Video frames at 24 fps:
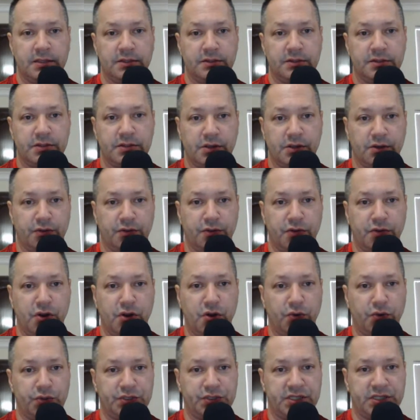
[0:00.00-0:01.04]
So the
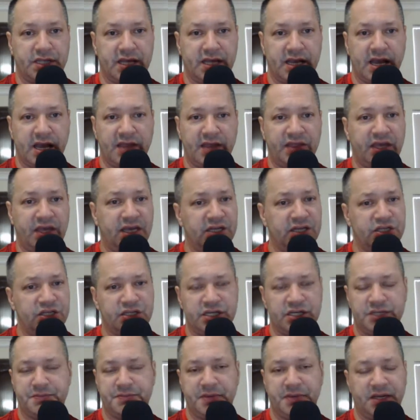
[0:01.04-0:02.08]
nose thing, I think it's
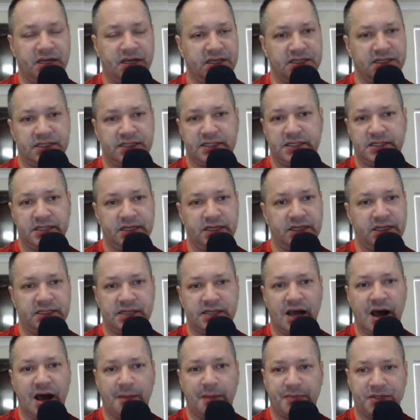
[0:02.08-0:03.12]
just because it's
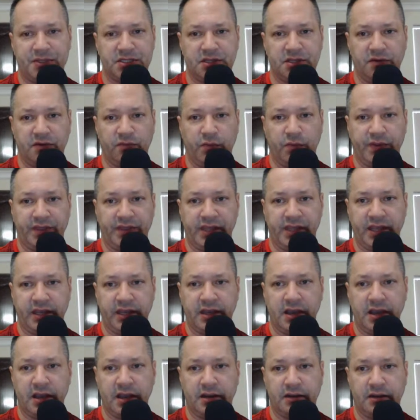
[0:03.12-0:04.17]
opposite of what they
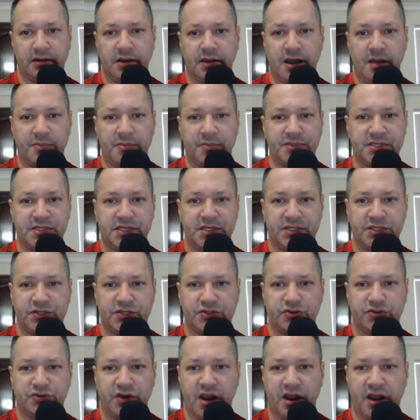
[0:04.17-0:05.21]
got. Opposites
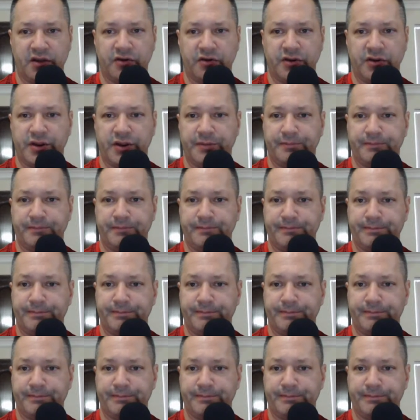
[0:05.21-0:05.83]
attract, right?